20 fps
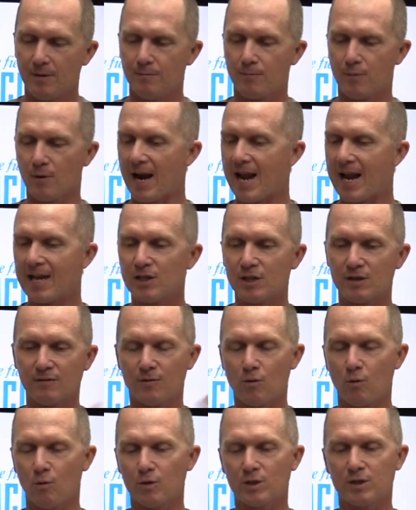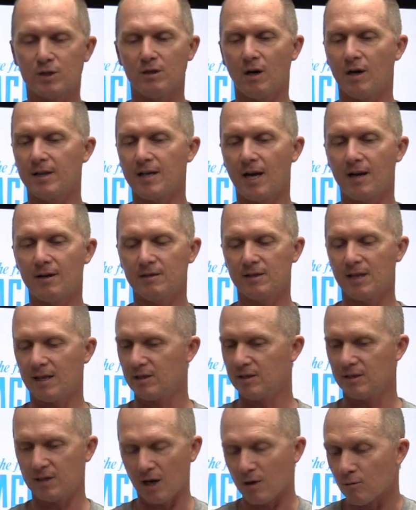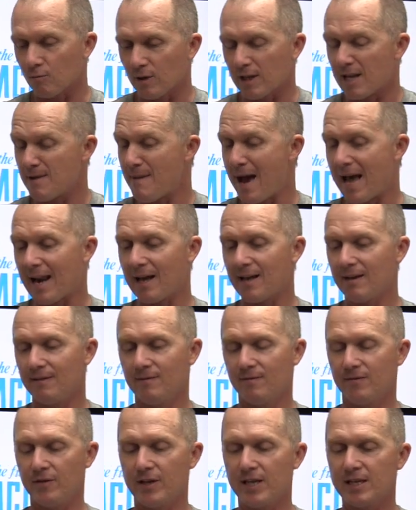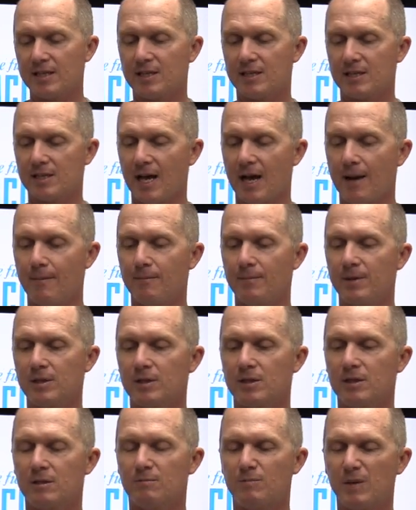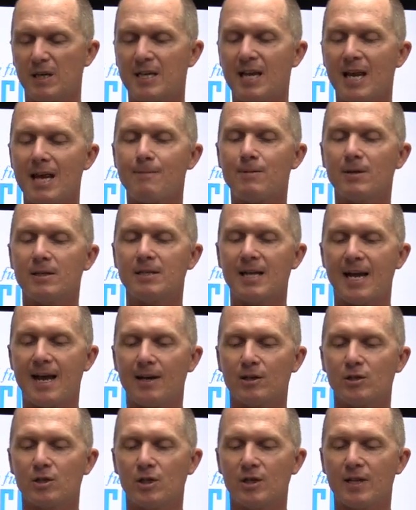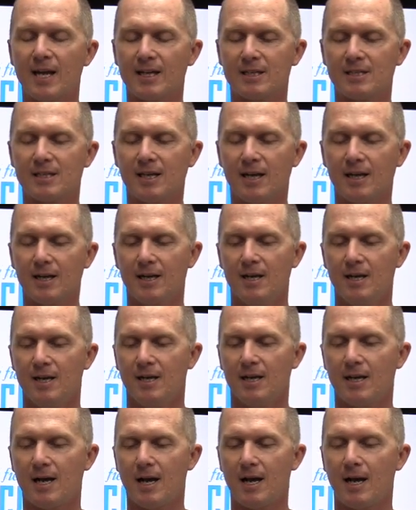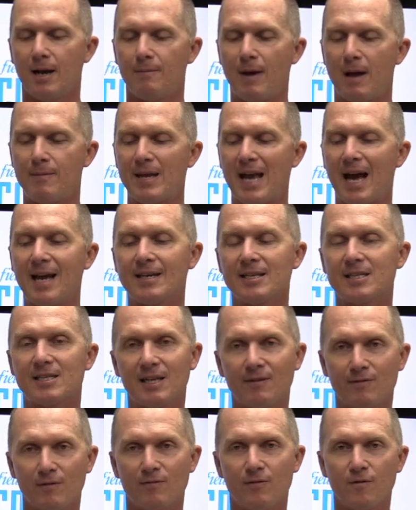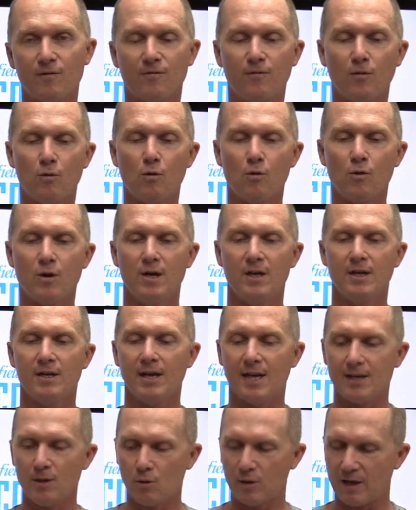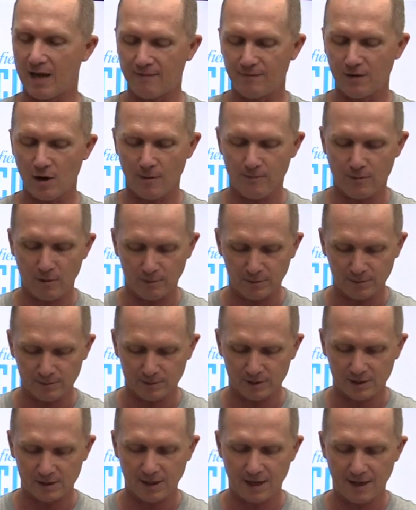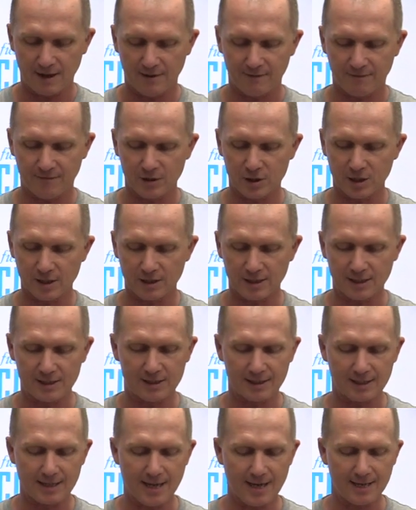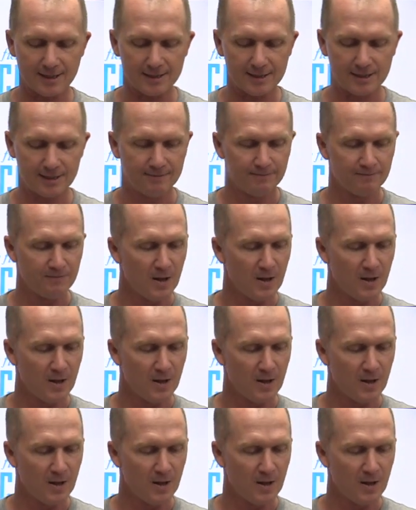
Brands, of course, I don't really matter for this, but keep it down to that maybe under 7'4", and you're going to have no problems fishing these cicadas.